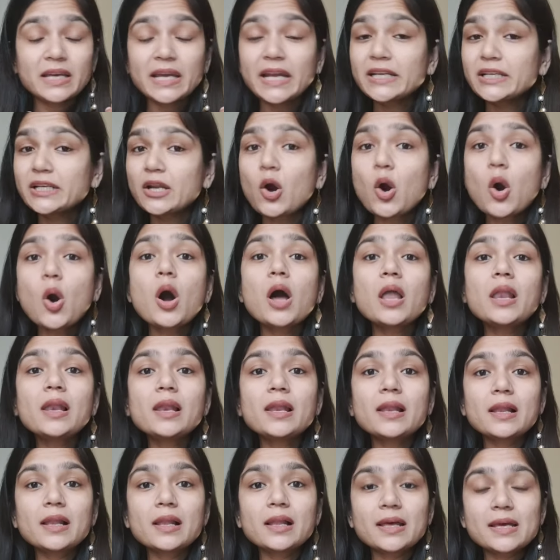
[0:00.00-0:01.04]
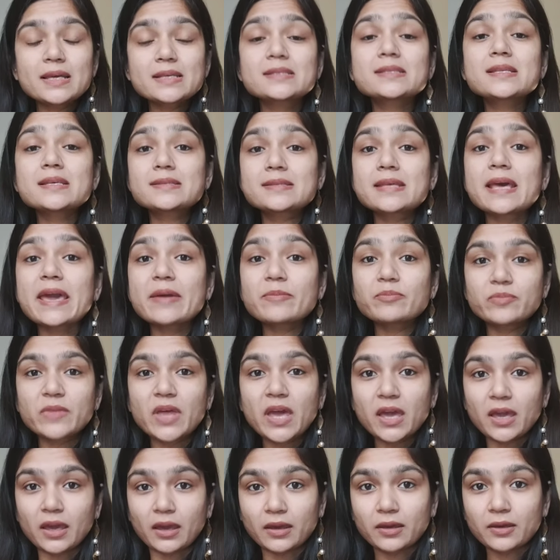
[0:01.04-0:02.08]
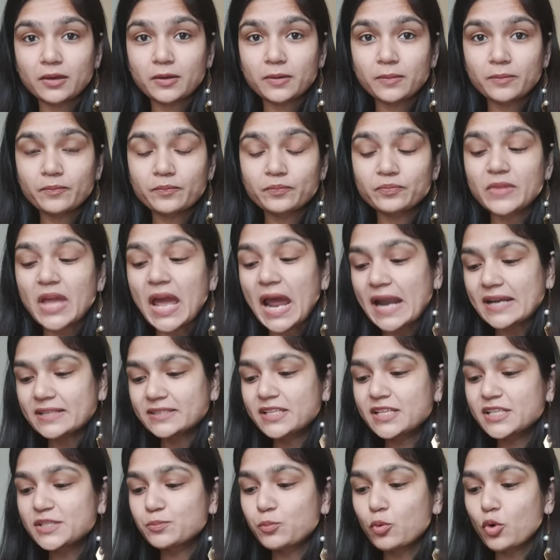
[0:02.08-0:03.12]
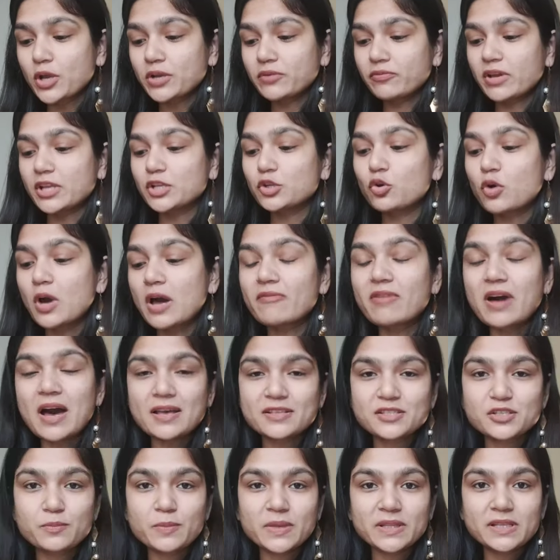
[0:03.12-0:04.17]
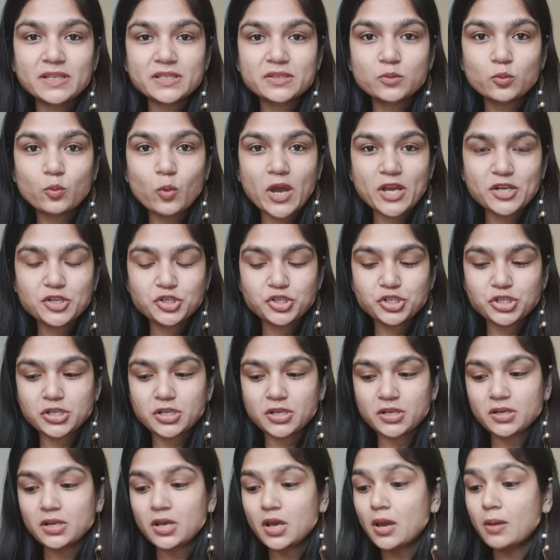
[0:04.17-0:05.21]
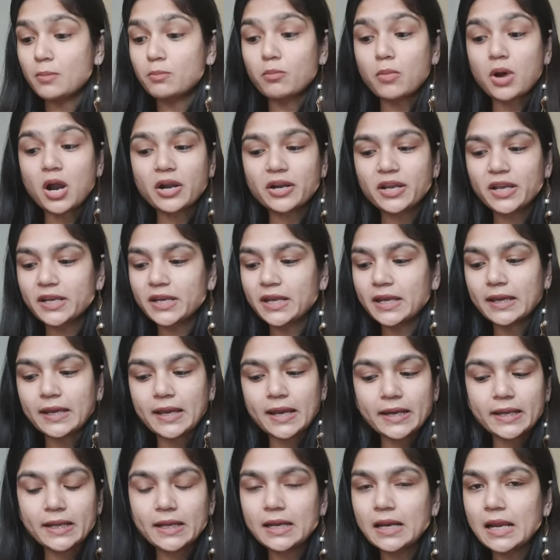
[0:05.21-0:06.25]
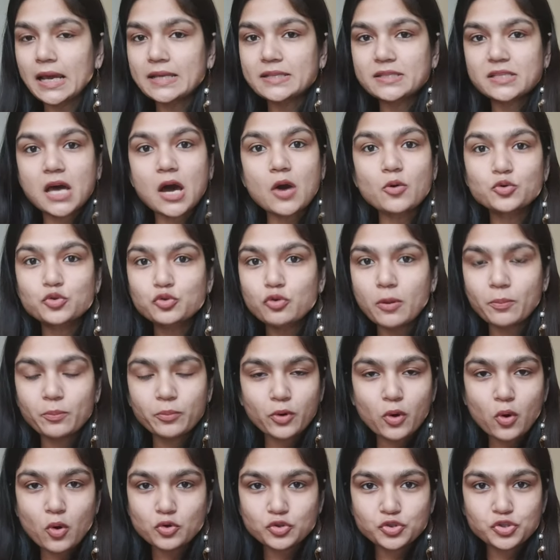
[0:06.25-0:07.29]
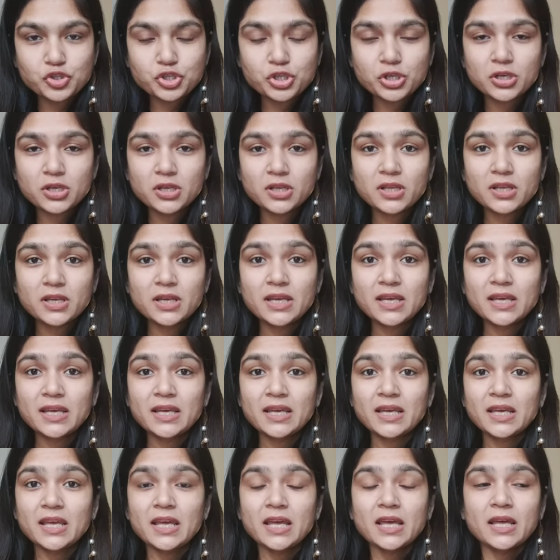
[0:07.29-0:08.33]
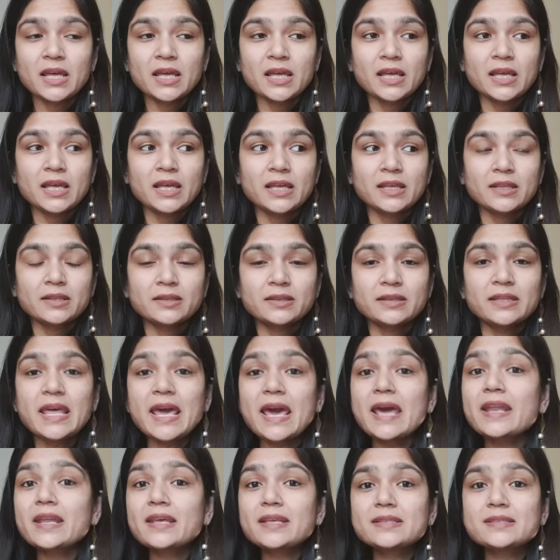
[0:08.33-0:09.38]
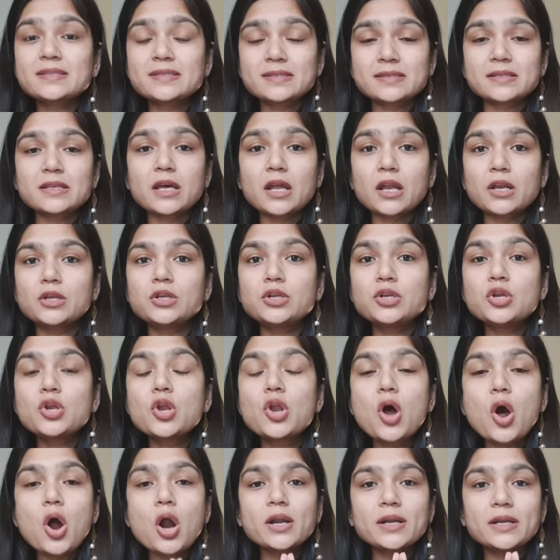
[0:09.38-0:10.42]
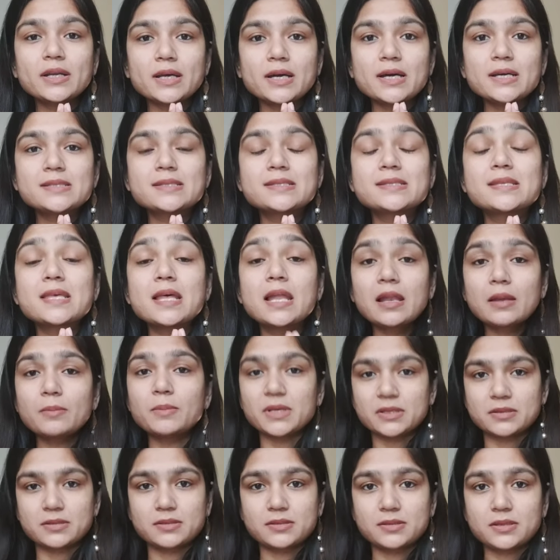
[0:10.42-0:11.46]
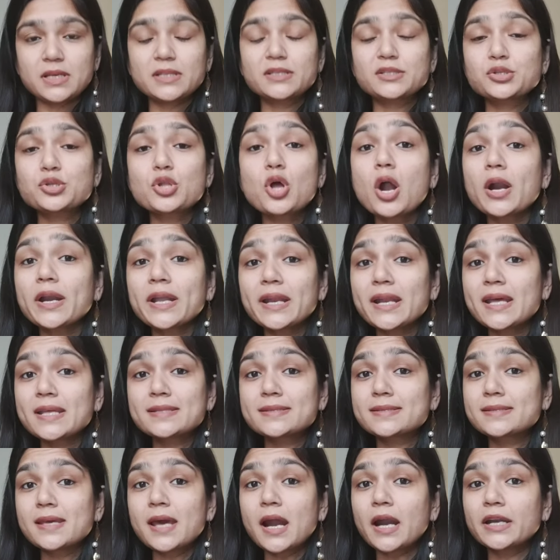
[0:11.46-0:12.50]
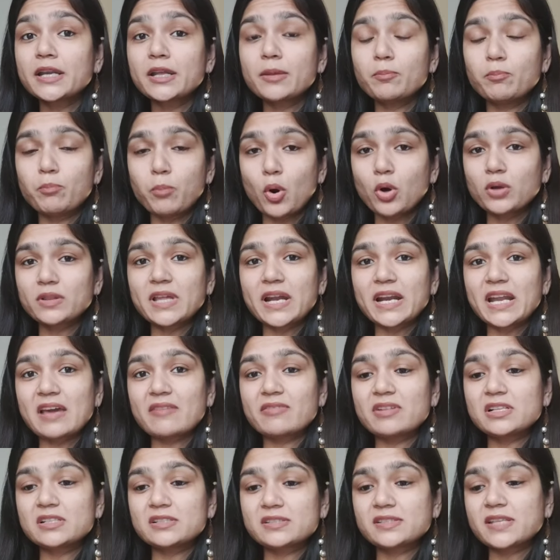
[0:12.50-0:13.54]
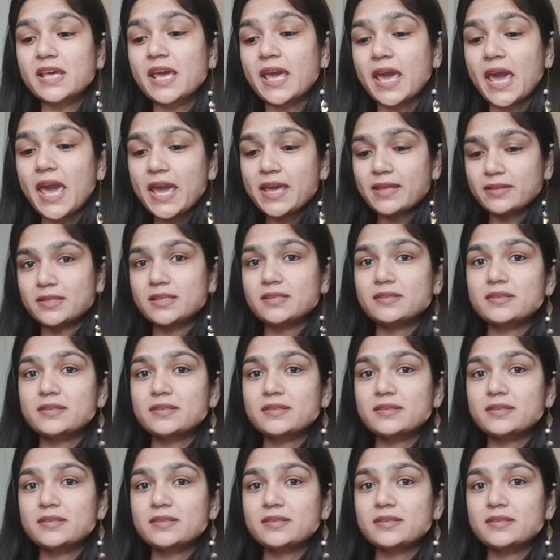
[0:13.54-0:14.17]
it all is the same thing. At this point, when you have asked me this question, marketing, getting clients, how to approach, there is not a syllabus. It's not an NCERT book that I will say, hey,